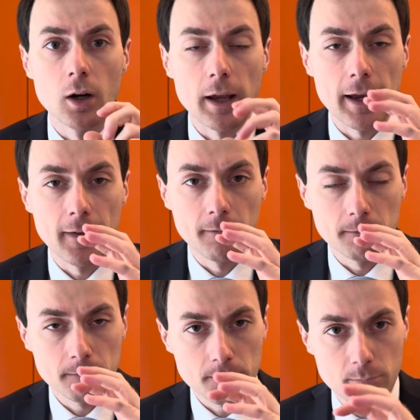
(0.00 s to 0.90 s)

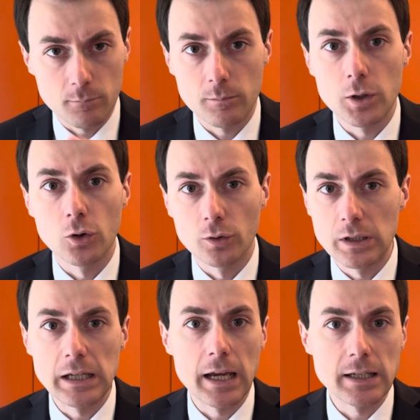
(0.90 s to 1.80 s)
and
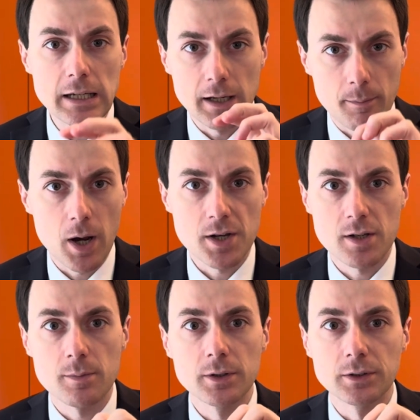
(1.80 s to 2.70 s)
the idea, the
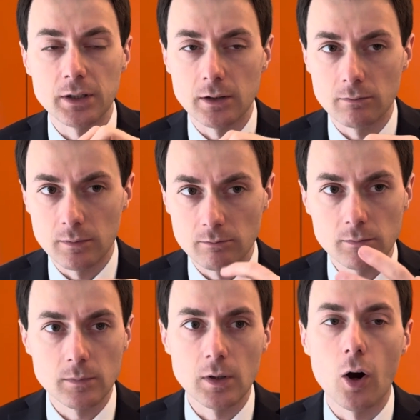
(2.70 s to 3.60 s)
possibility
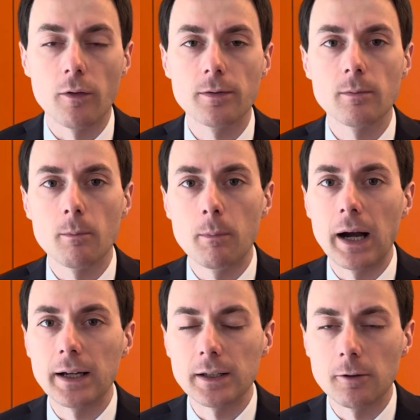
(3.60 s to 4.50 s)
of
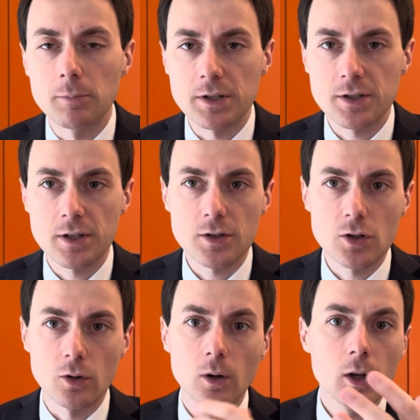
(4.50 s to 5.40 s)
buying the business.
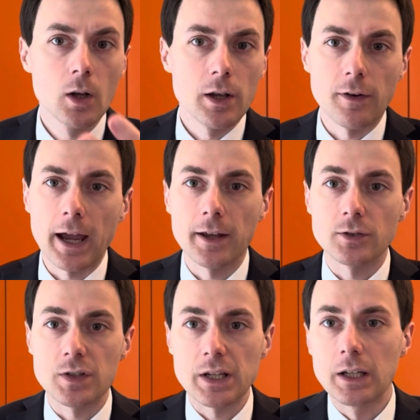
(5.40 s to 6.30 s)
So if I had
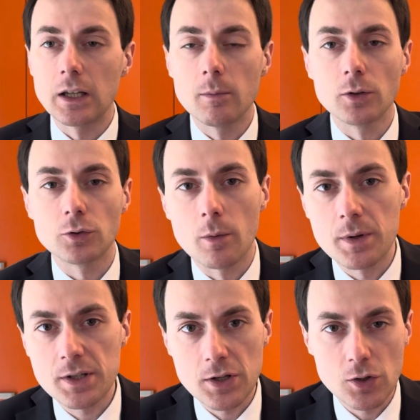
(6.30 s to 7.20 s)
to send an email to a
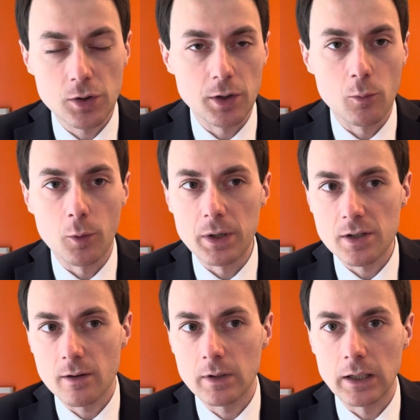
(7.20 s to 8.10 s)
business owner, it would be
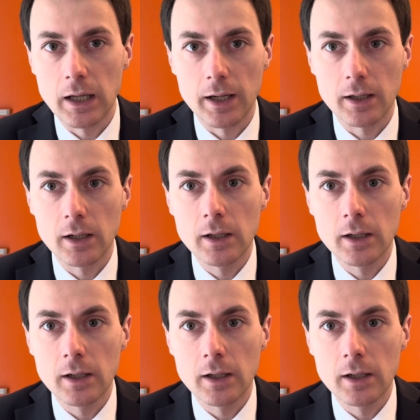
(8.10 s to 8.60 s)
something like,